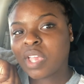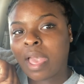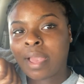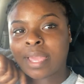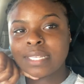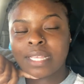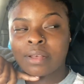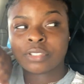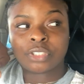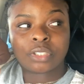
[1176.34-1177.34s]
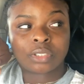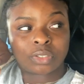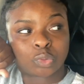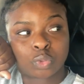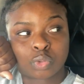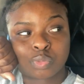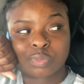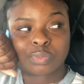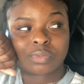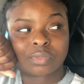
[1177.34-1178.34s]
I guess I'll,
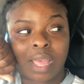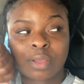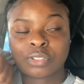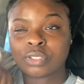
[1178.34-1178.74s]
I'll